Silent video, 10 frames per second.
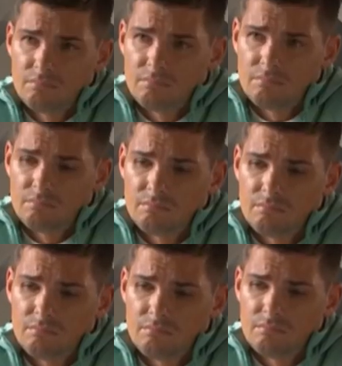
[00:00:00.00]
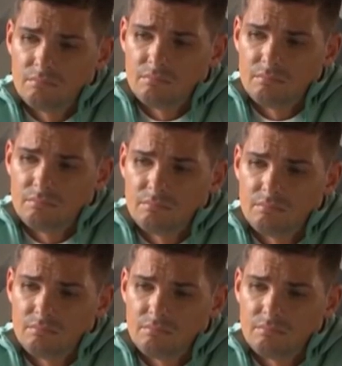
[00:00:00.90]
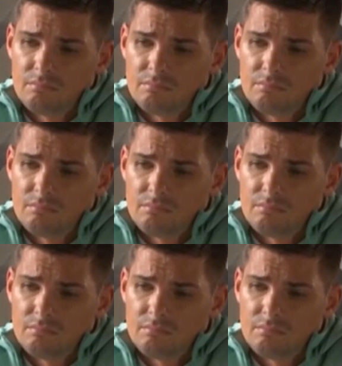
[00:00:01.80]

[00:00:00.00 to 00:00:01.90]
[no speech]